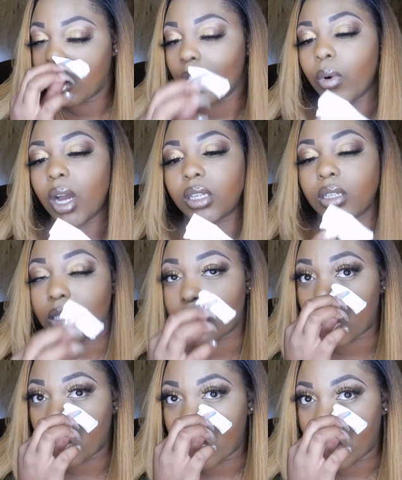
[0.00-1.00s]
Watching
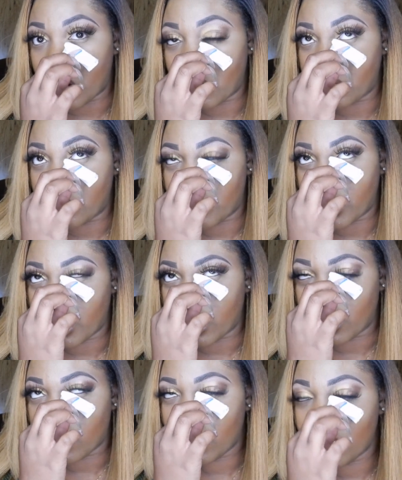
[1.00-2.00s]
someone go through
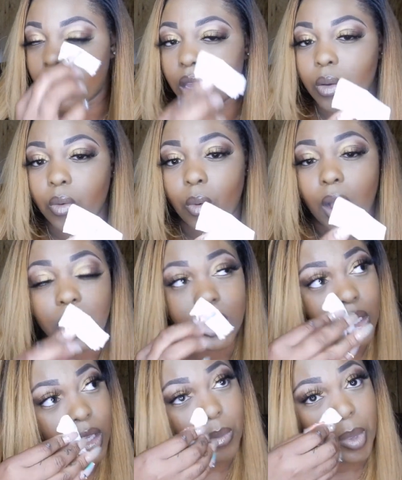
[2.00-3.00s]
that,
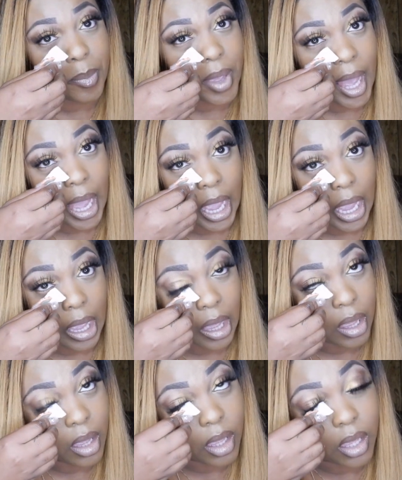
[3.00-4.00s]
watching them in pain
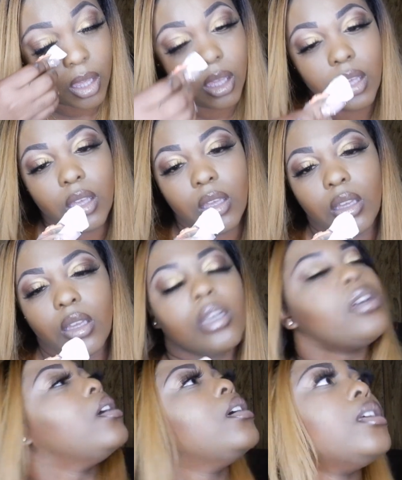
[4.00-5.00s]

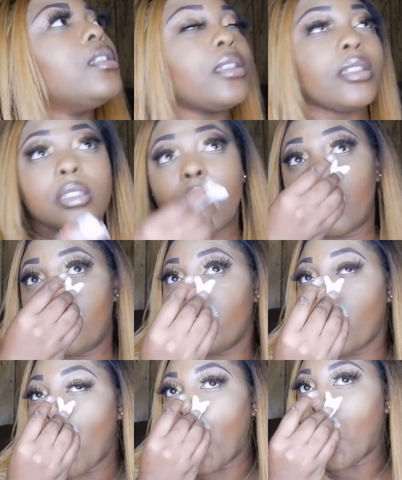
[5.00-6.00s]
and stuff.
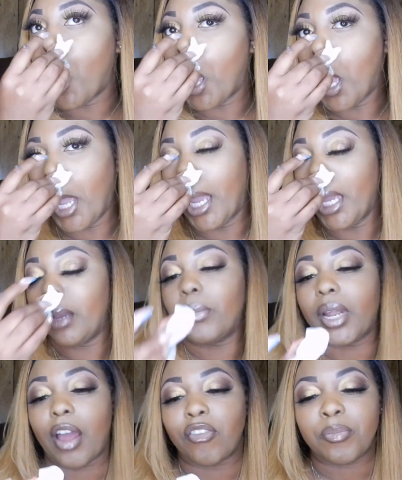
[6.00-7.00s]

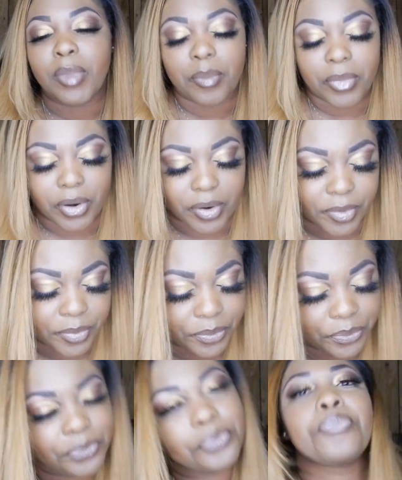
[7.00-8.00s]
But I remember
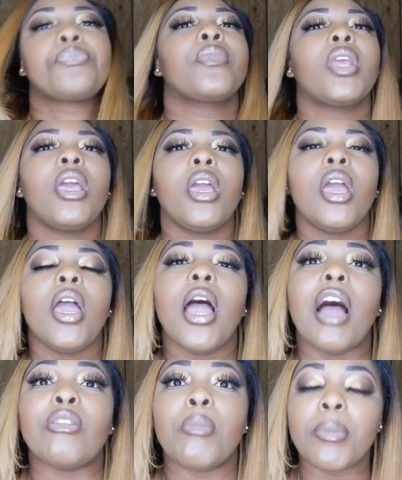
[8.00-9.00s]

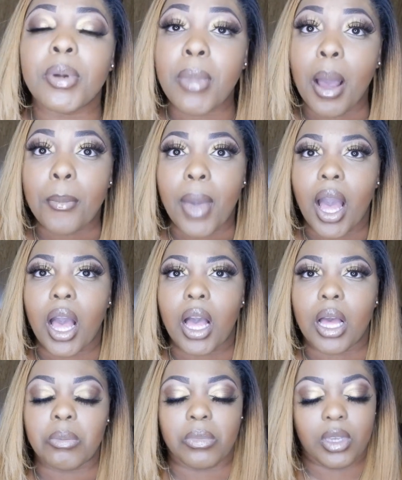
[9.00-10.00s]
my
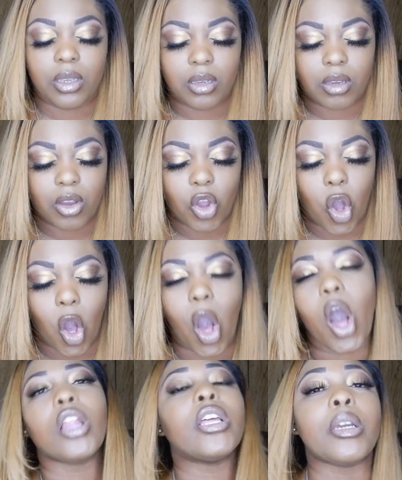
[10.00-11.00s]
mom
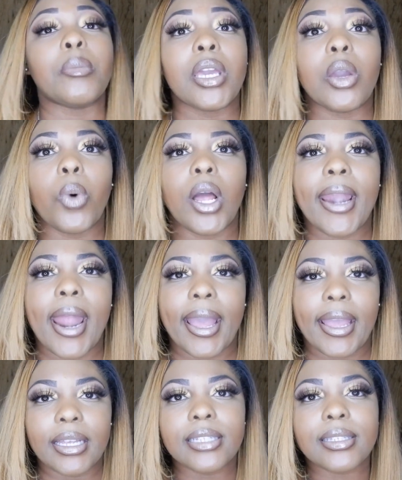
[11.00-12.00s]
calling me one
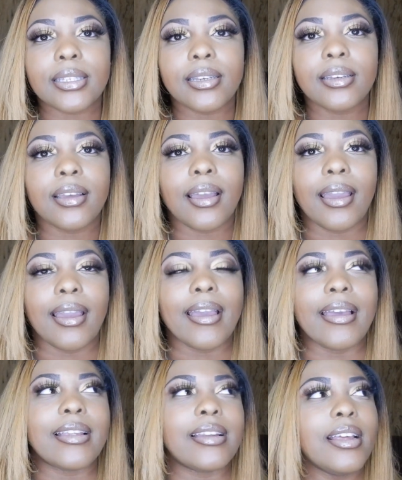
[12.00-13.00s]
night,
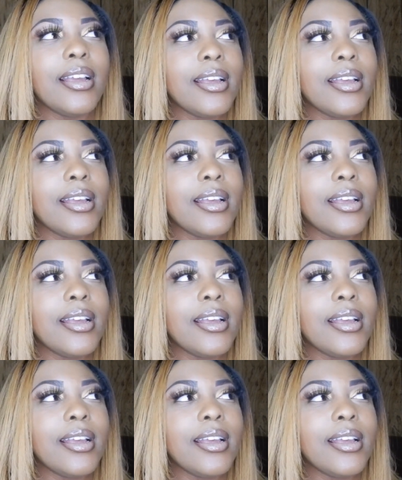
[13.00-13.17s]
and